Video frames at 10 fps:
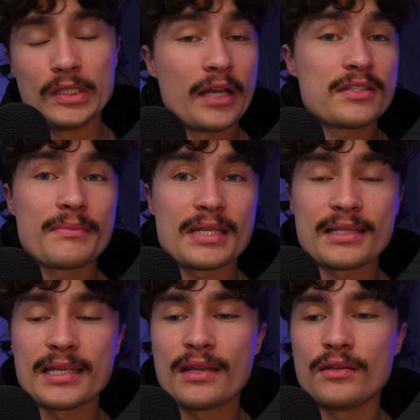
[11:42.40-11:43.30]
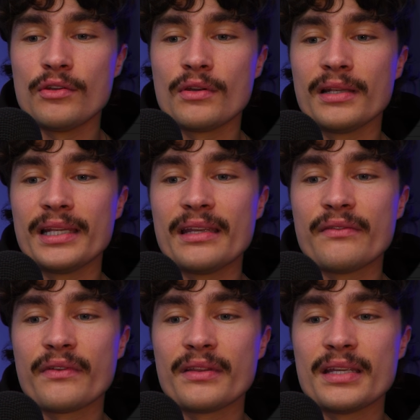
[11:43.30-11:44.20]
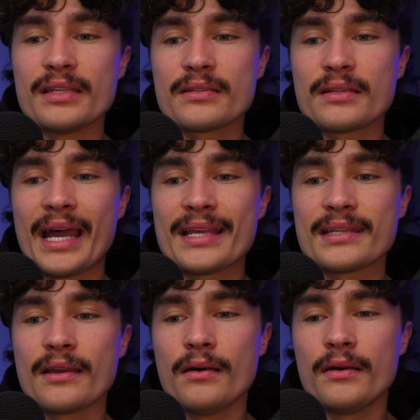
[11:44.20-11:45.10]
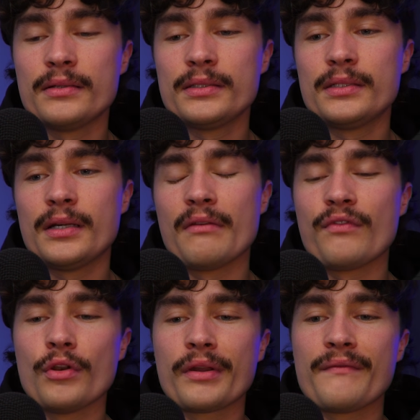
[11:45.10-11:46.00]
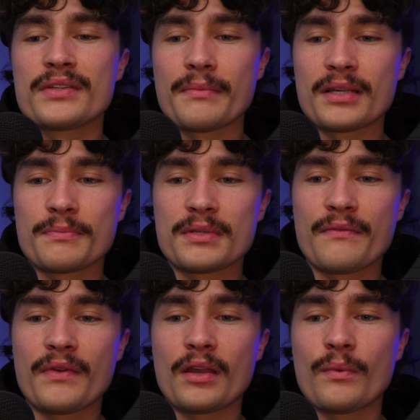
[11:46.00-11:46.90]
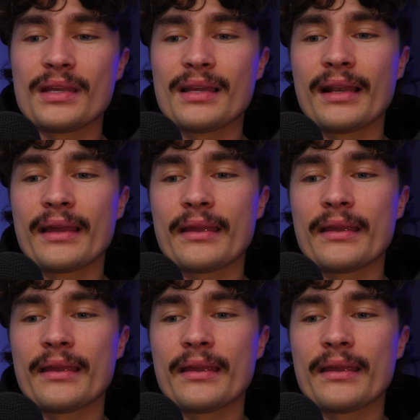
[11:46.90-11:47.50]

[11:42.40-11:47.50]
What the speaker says: 9 times out of 10, you can leave these as they are. But if you're looking for something specific, we can click